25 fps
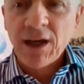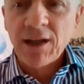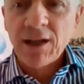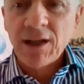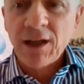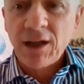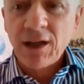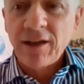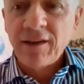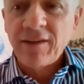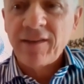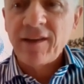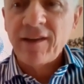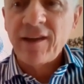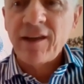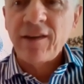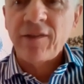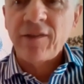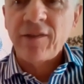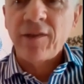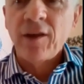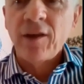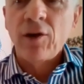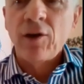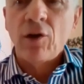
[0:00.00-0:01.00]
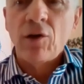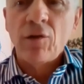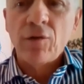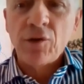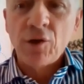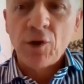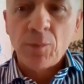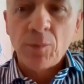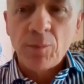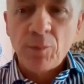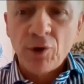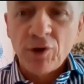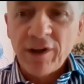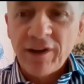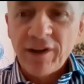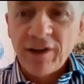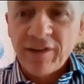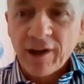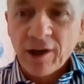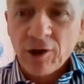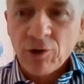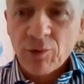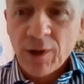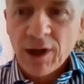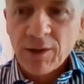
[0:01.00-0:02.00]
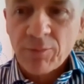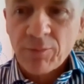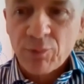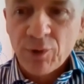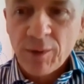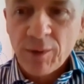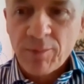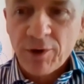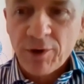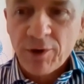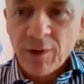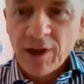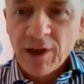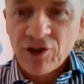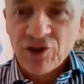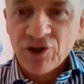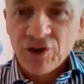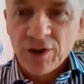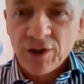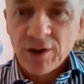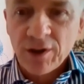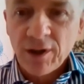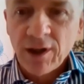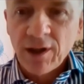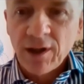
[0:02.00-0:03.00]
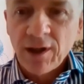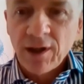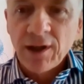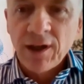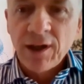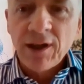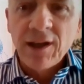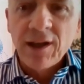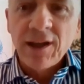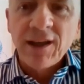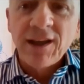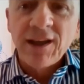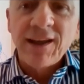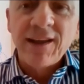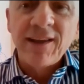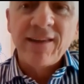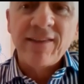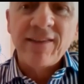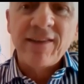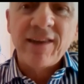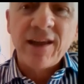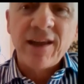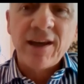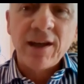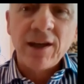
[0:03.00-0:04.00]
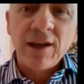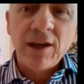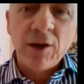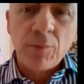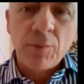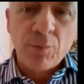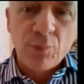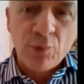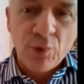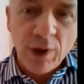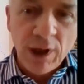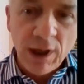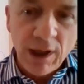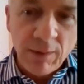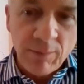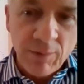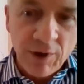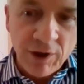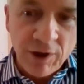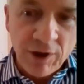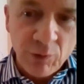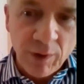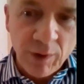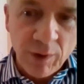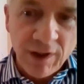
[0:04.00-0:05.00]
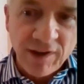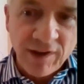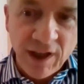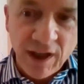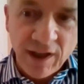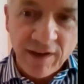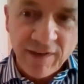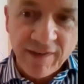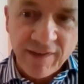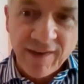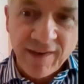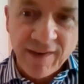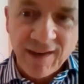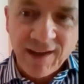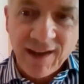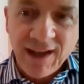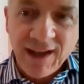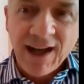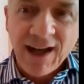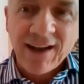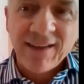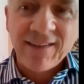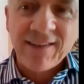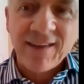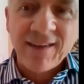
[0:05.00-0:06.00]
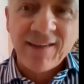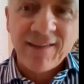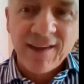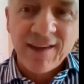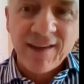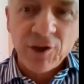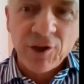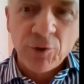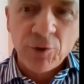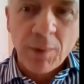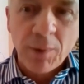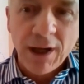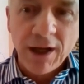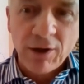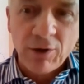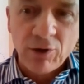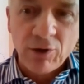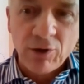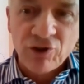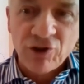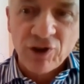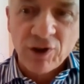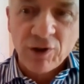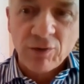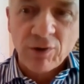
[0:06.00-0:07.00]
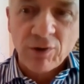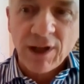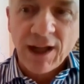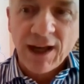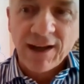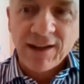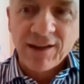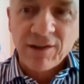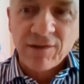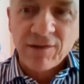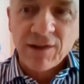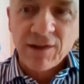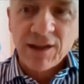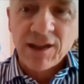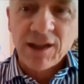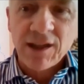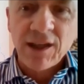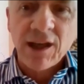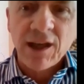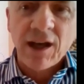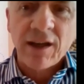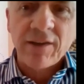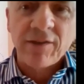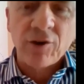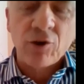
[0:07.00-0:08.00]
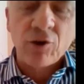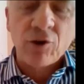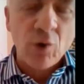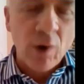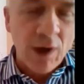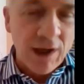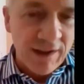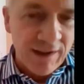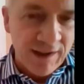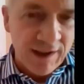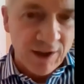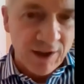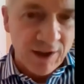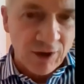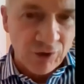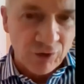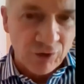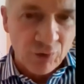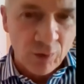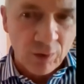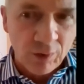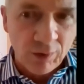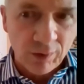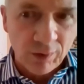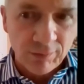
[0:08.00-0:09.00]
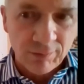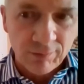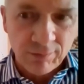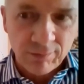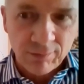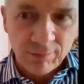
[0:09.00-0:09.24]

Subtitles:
analysis of your polysaccharide preparation? Is there a preliminary test assessing the biological activity as a quality control?